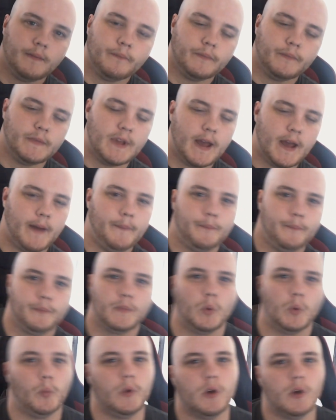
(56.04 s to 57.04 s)
yeah,
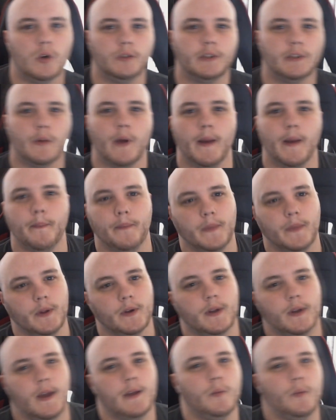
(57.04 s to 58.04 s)
we all do it.
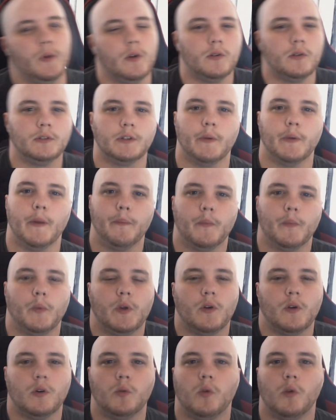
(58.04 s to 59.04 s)
Okay, we all do it. We
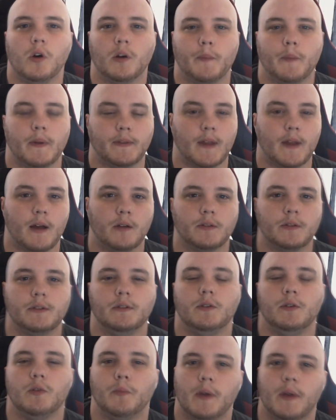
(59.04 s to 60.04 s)
all walk back down
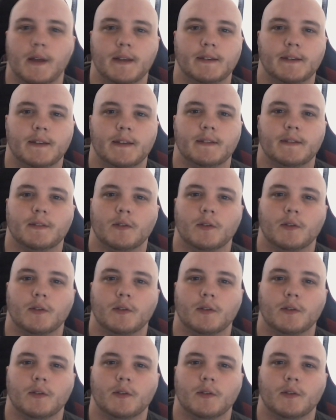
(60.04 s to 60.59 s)
new places